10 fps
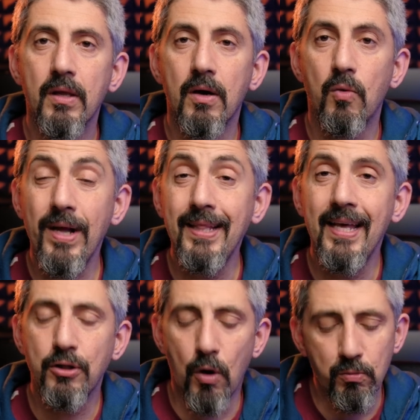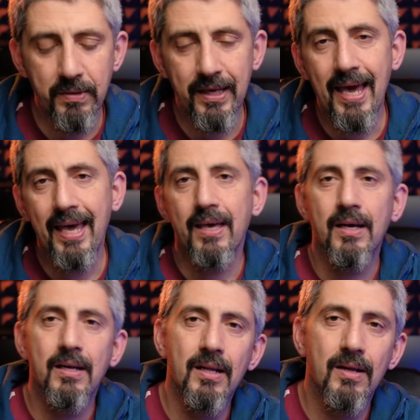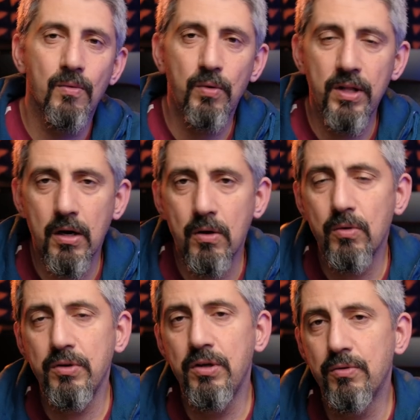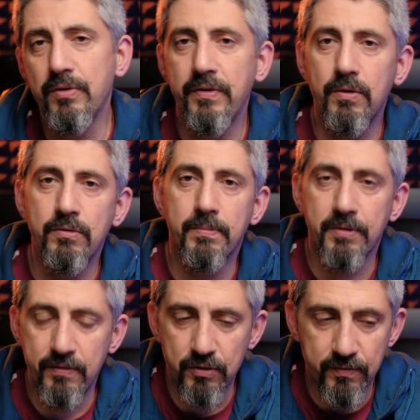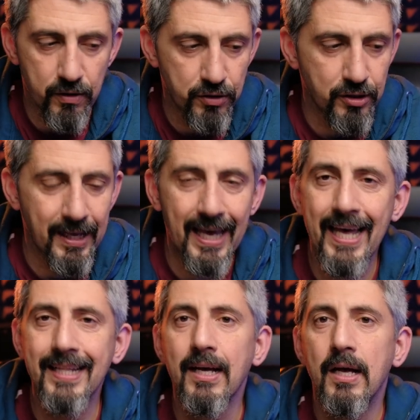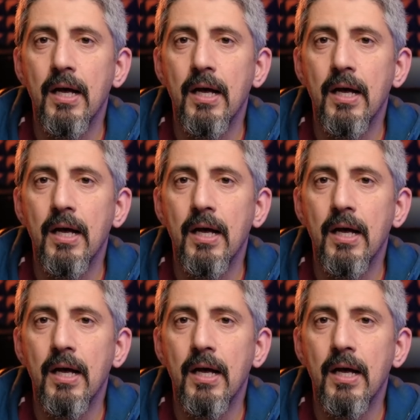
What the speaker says: When they told me, hey, we know you reviewed the previous version and